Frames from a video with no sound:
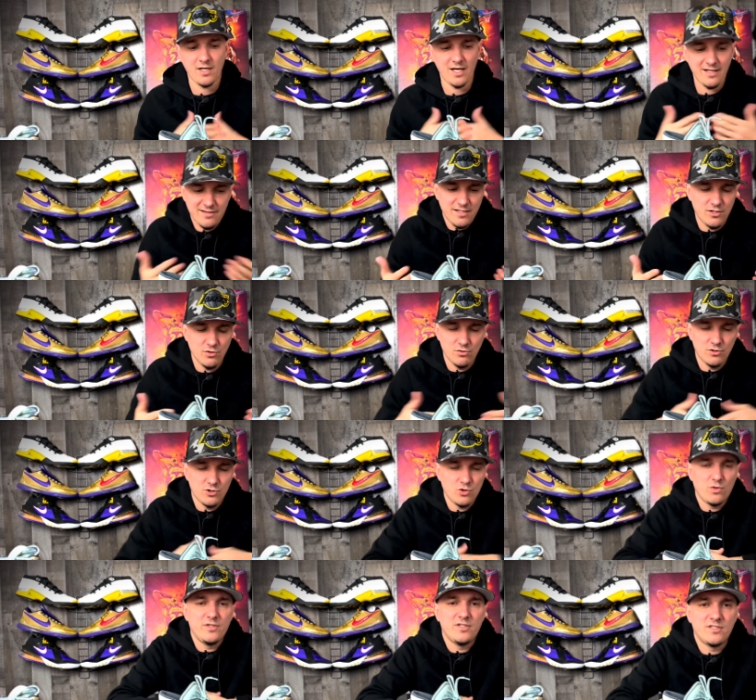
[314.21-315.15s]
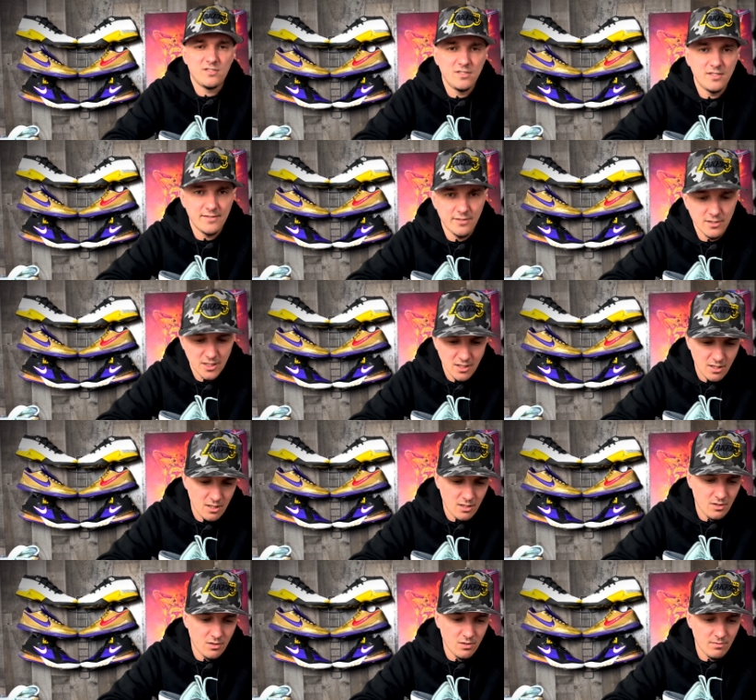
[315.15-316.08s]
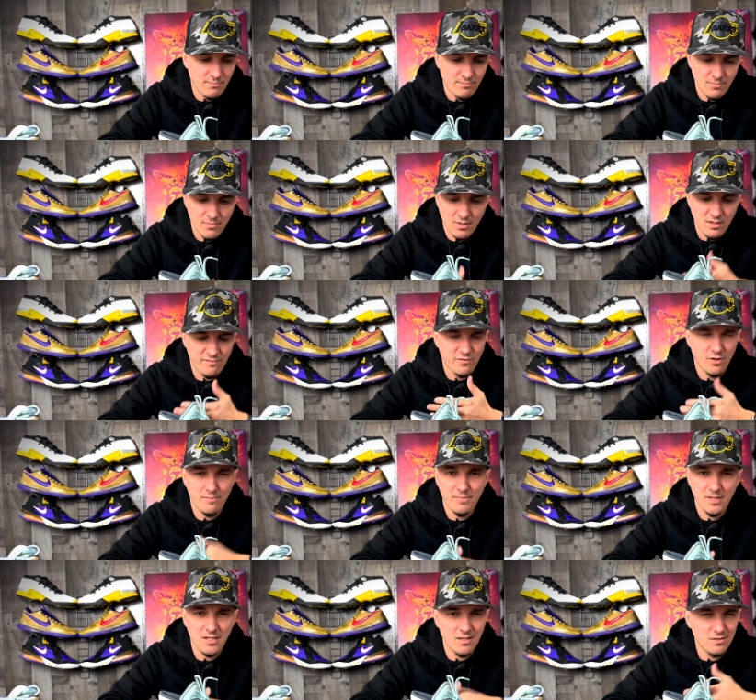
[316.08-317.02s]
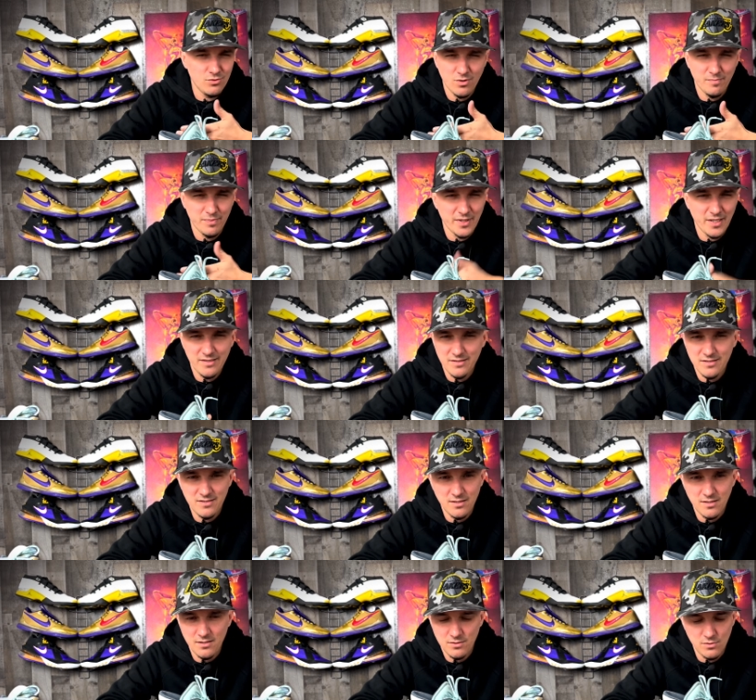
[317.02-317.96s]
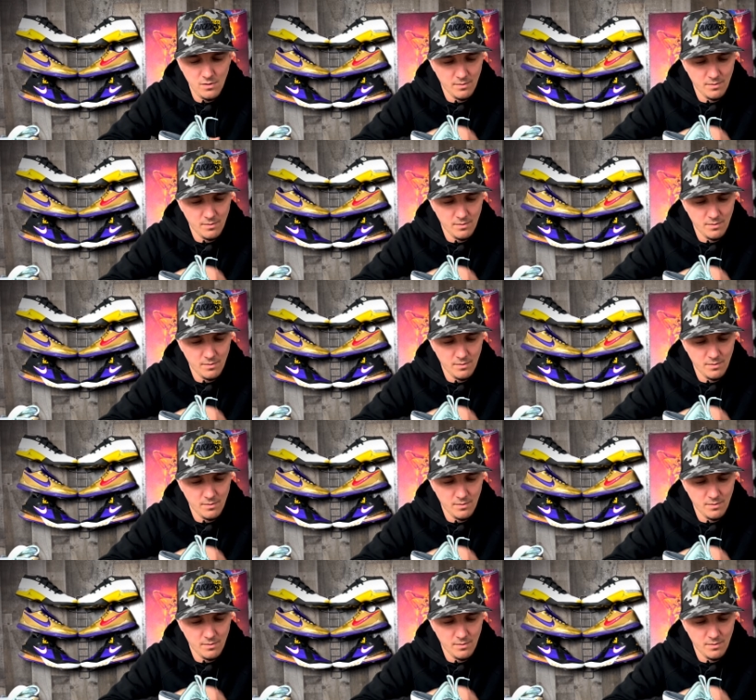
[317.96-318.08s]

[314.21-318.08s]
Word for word: I think you'll enjoy this sneaker. Um, if you're a big, you could play in this sneaker too.